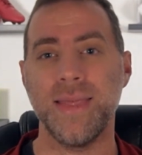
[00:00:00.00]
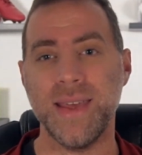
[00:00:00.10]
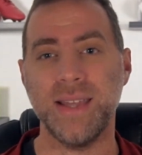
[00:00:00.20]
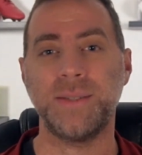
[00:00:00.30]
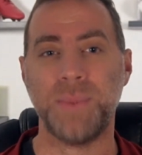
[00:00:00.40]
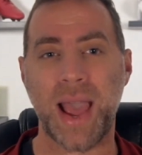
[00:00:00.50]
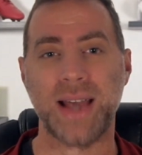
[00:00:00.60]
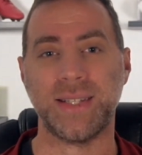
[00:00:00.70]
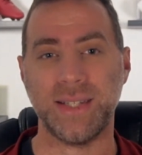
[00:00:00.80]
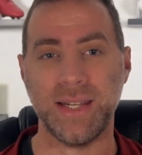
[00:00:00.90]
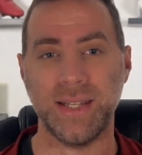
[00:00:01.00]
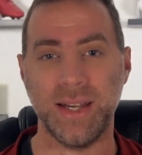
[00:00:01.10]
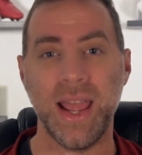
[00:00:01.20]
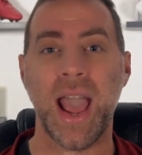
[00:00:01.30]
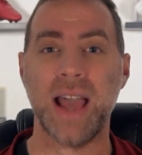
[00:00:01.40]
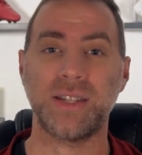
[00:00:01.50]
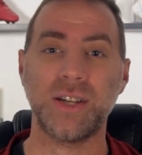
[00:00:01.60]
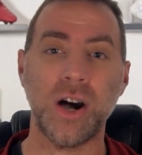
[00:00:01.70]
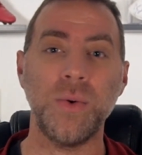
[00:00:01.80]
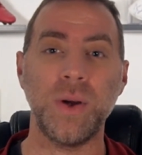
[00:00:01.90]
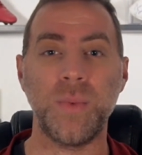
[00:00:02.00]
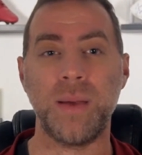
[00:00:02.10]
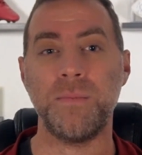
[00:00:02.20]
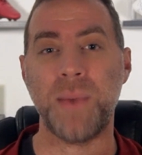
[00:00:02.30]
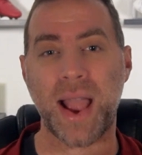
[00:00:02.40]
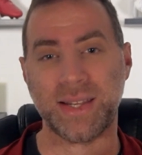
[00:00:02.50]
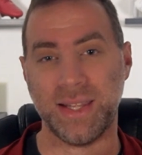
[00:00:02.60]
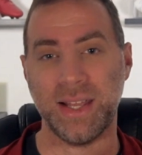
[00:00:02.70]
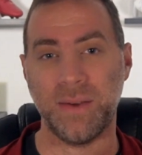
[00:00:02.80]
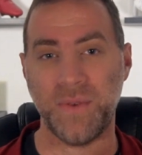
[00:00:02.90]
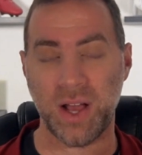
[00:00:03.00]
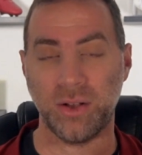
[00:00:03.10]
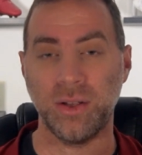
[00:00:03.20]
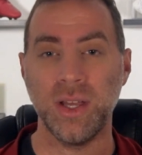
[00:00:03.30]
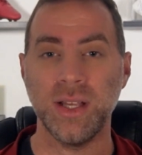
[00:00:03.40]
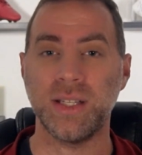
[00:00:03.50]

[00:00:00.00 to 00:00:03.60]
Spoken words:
this past season as Coen went back to the NFL